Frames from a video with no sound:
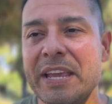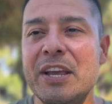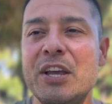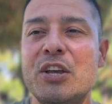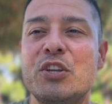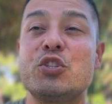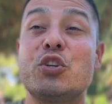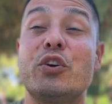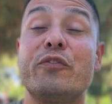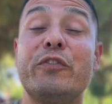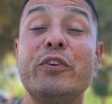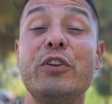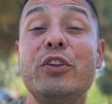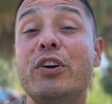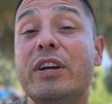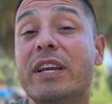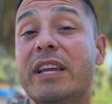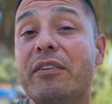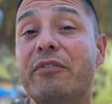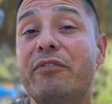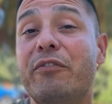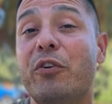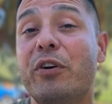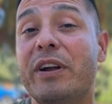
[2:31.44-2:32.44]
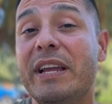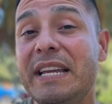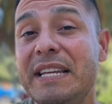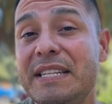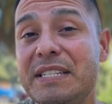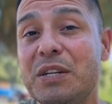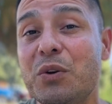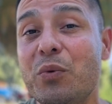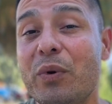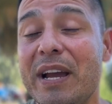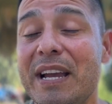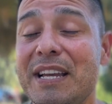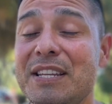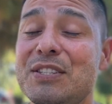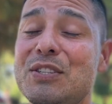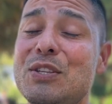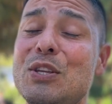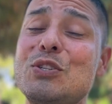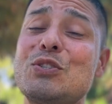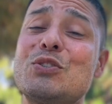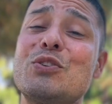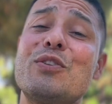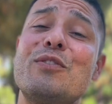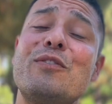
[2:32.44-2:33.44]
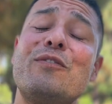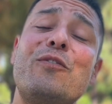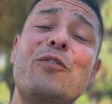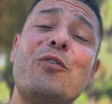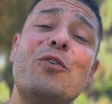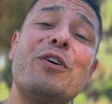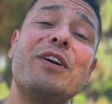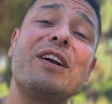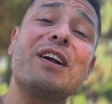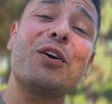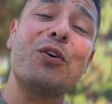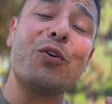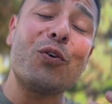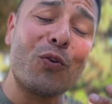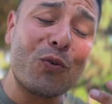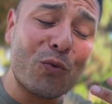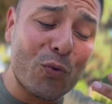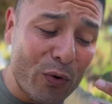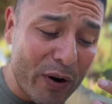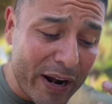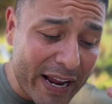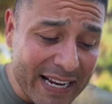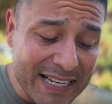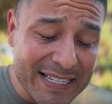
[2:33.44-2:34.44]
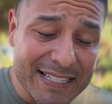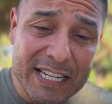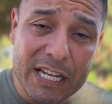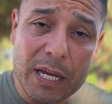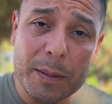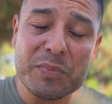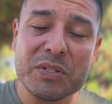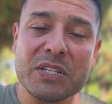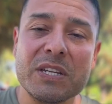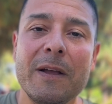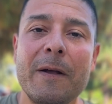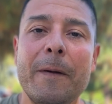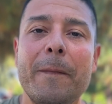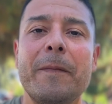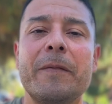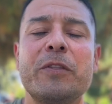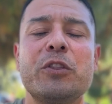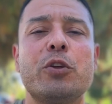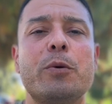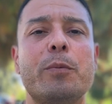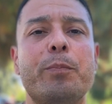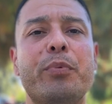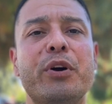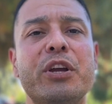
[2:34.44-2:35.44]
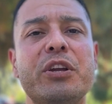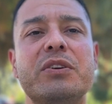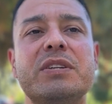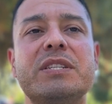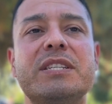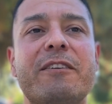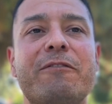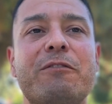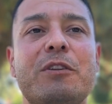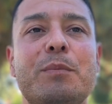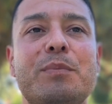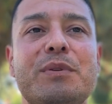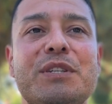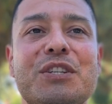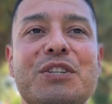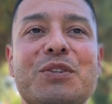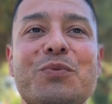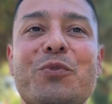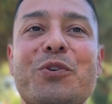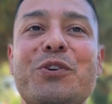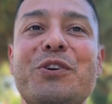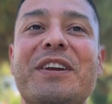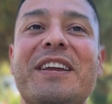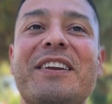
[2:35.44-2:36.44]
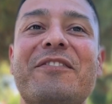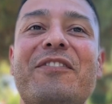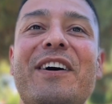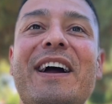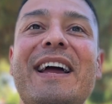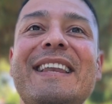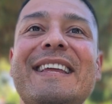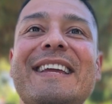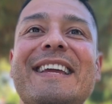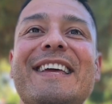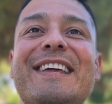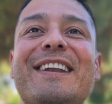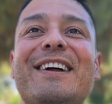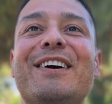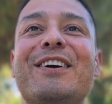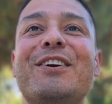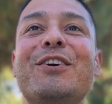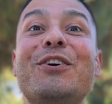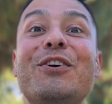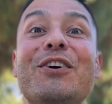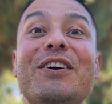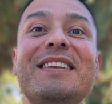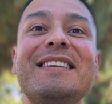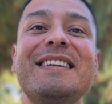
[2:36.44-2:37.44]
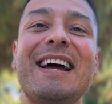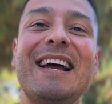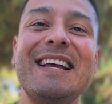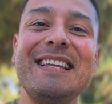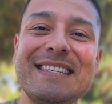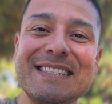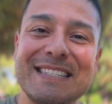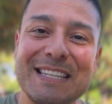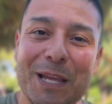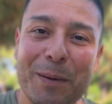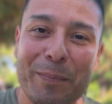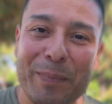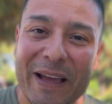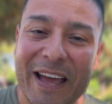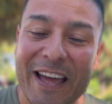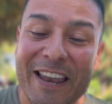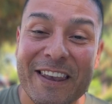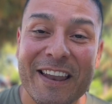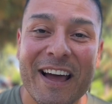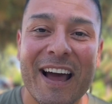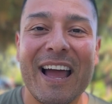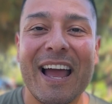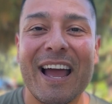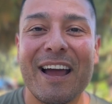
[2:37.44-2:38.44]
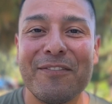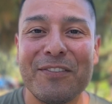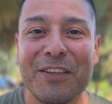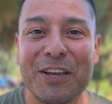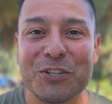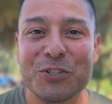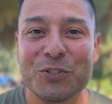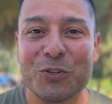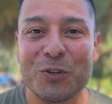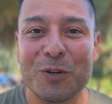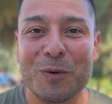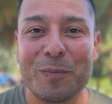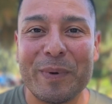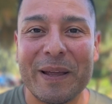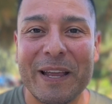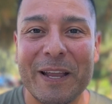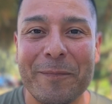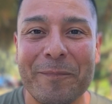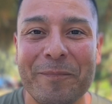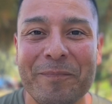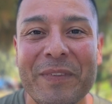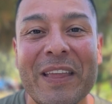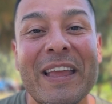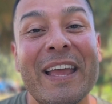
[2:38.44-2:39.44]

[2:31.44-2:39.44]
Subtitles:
So if you're looking for easy ways, these are the four great tips to put yourself in a position where you can finally get a good night's sleep and not have that shoulder pain.